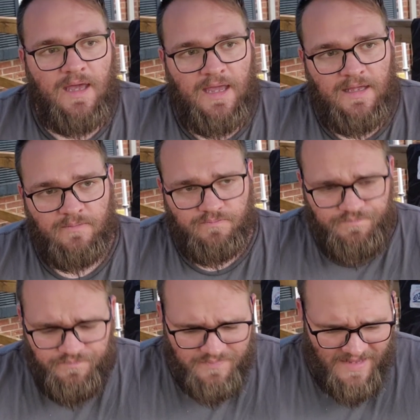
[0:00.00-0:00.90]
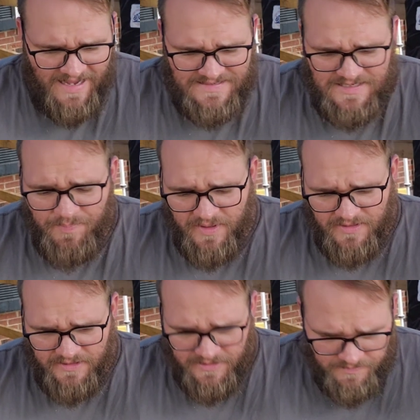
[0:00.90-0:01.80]
And I
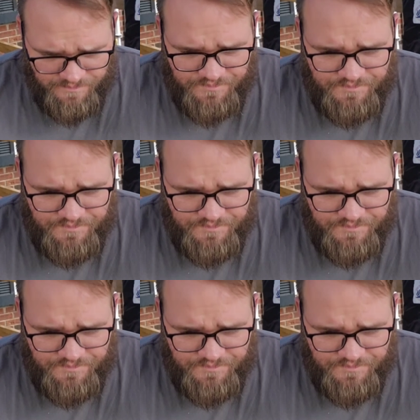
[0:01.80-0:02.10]
typically